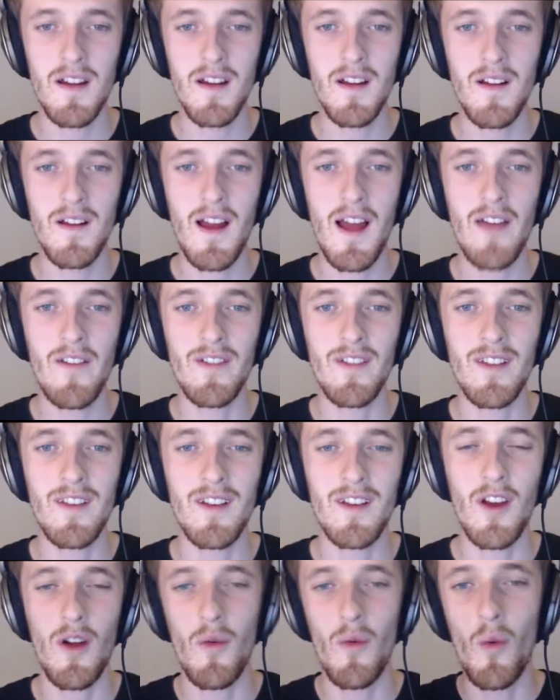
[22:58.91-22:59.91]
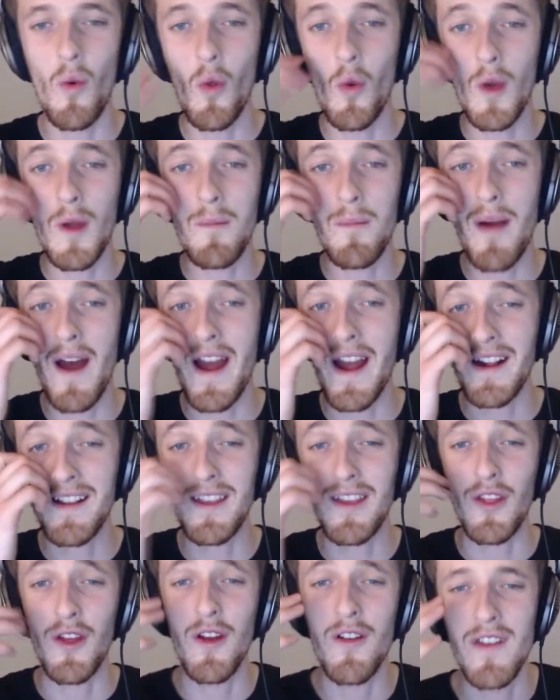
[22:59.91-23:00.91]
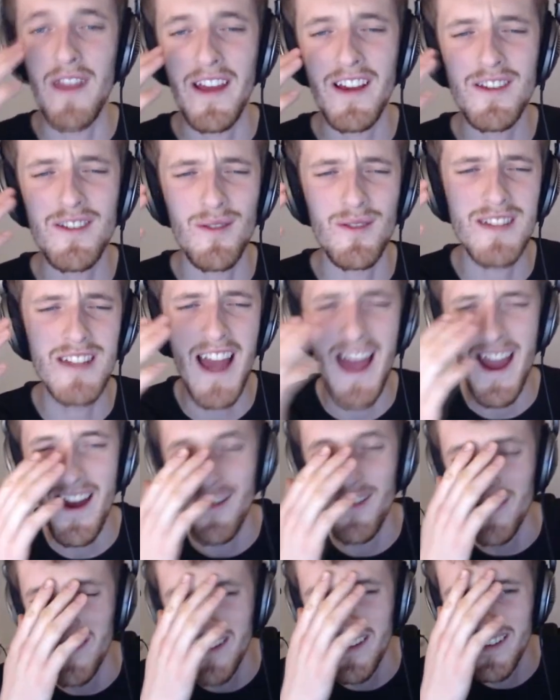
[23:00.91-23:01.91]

having to go all the way back to the initial town.